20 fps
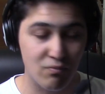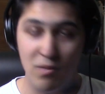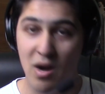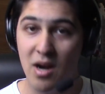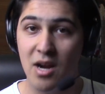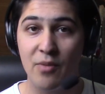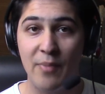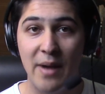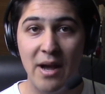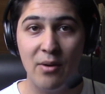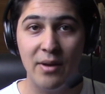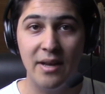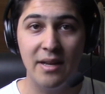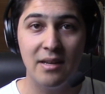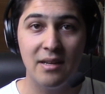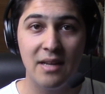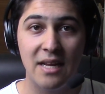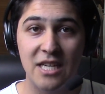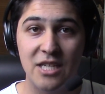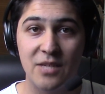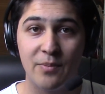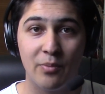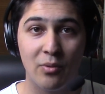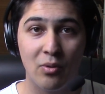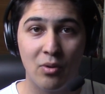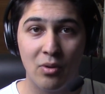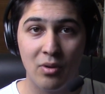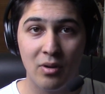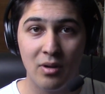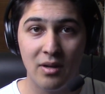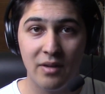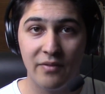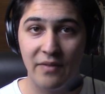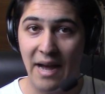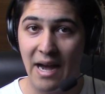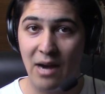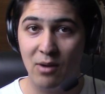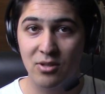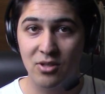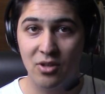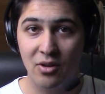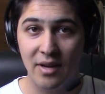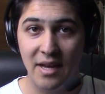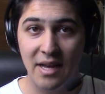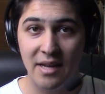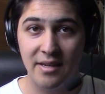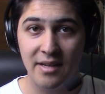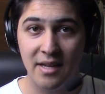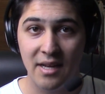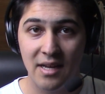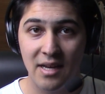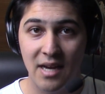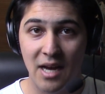muck about in, explore for hours on end.